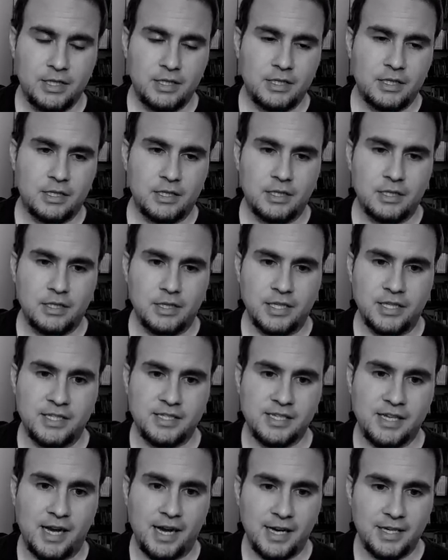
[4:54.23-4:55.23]
And
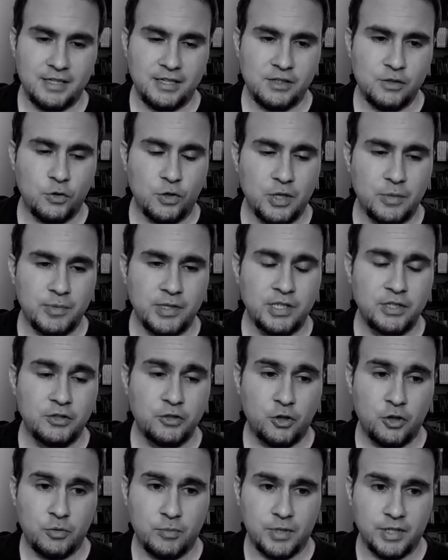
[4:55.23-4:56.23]
its height is going to be
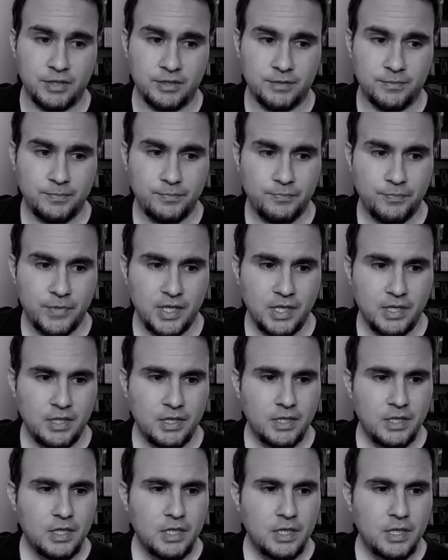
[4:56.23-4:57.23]
determined.
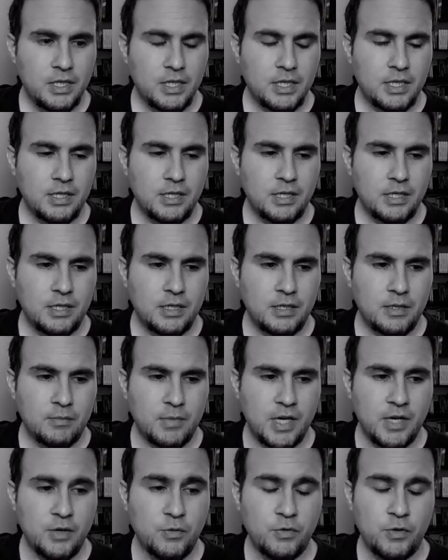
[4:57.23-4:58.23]
And
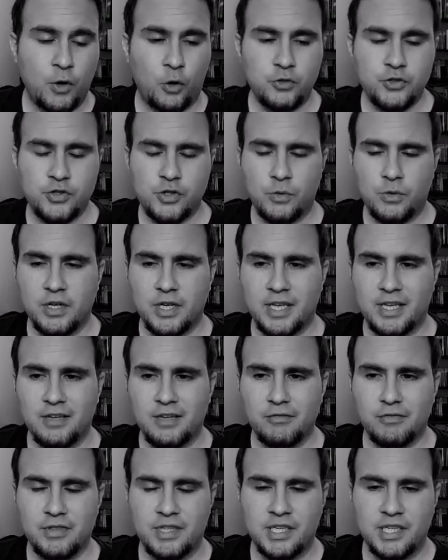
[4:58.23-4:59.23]
we also want to
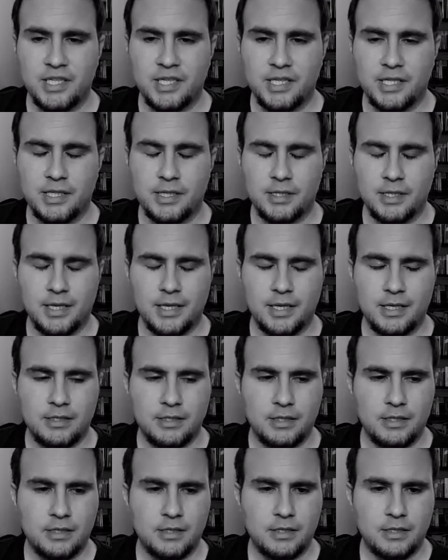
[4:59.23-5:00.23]
give the
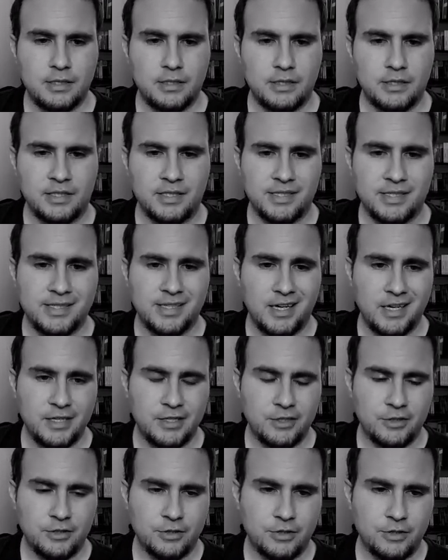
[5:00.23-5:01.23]

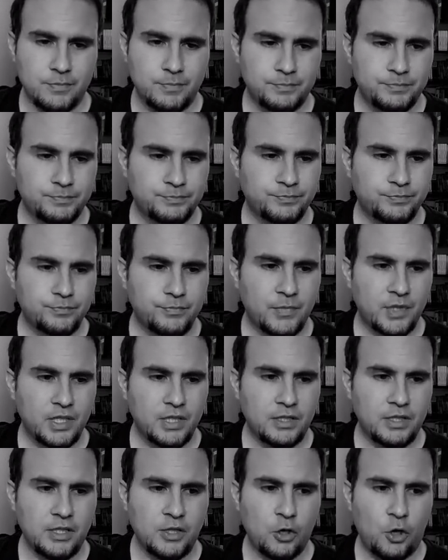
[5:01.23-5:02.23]
designer
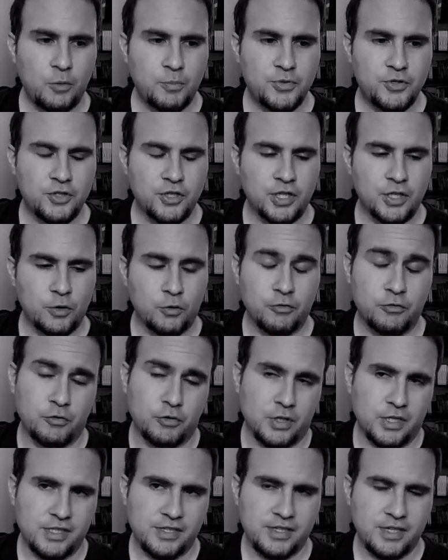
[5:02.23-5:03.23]
the option, or
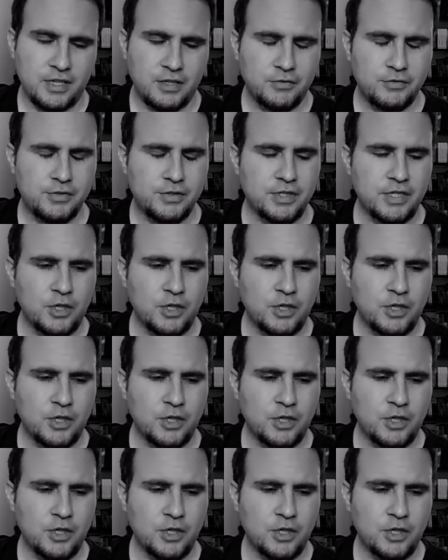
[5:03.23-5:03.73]
for ourselves, the